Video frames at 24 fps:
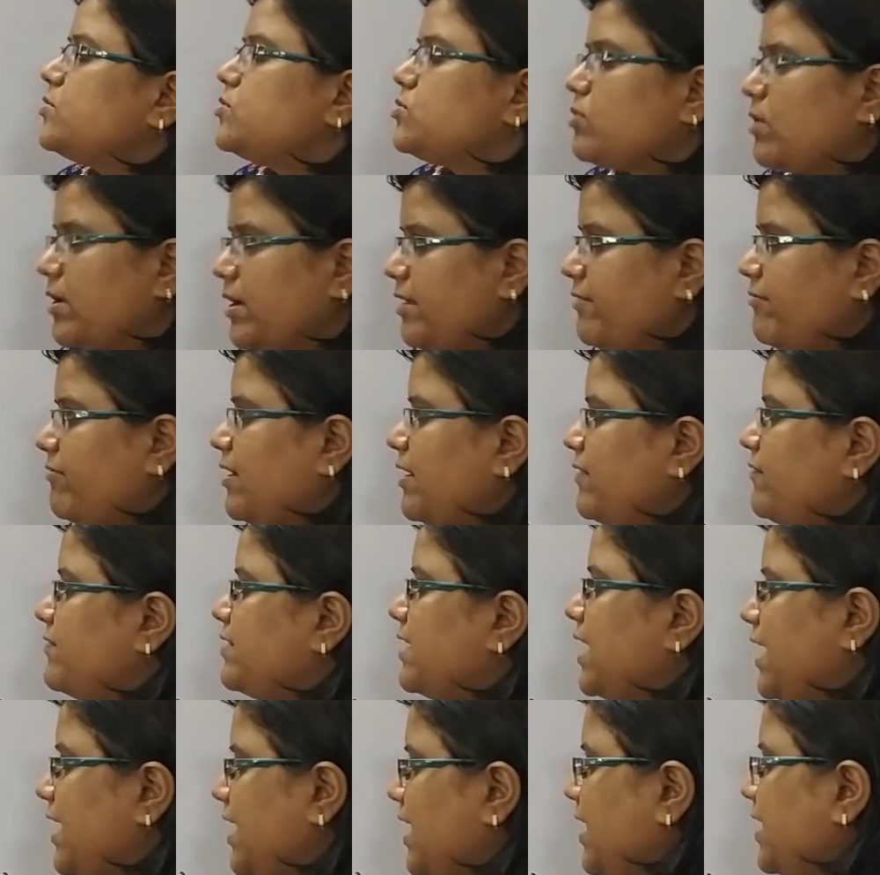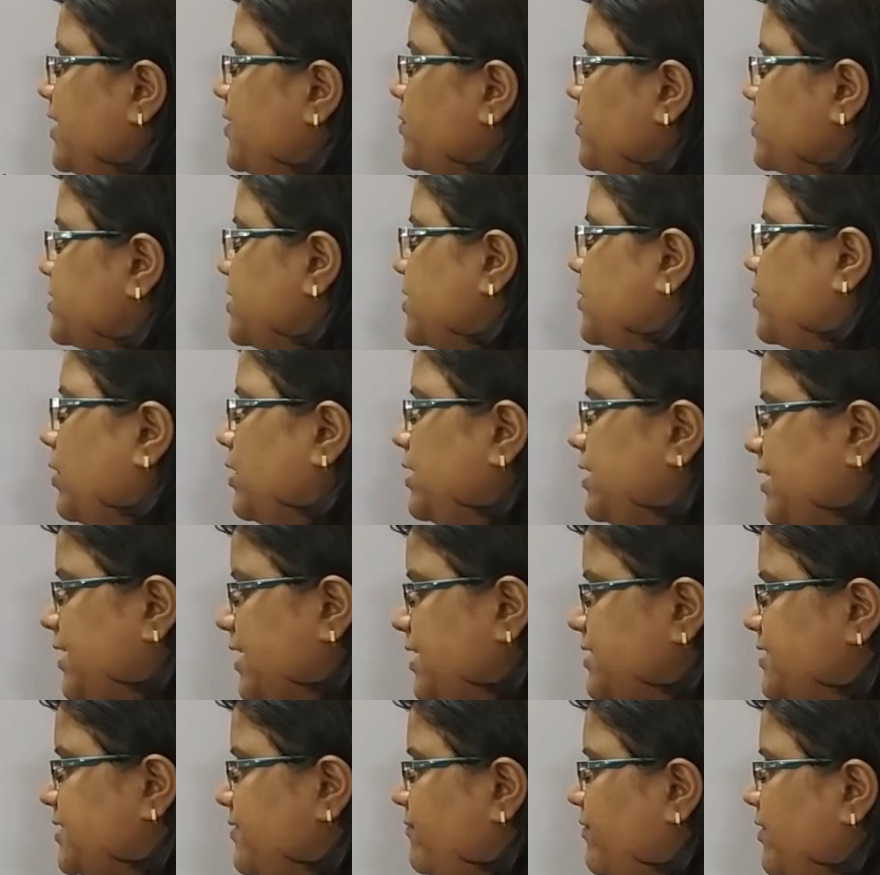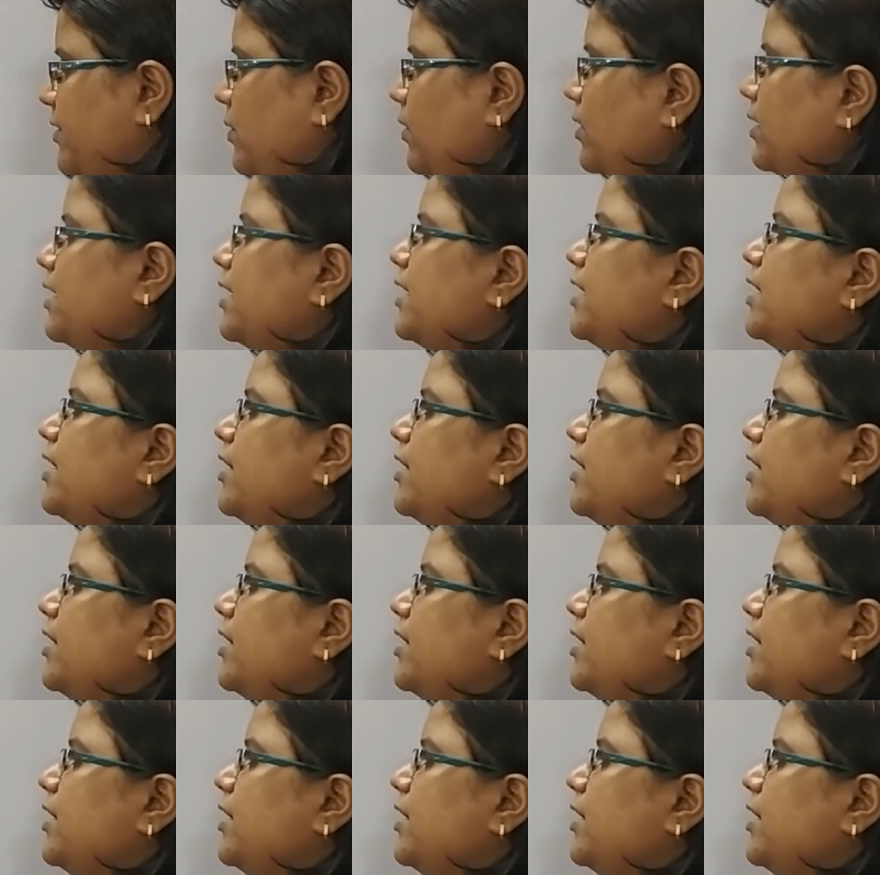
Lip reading: 25-dihydroxycholecalciferol,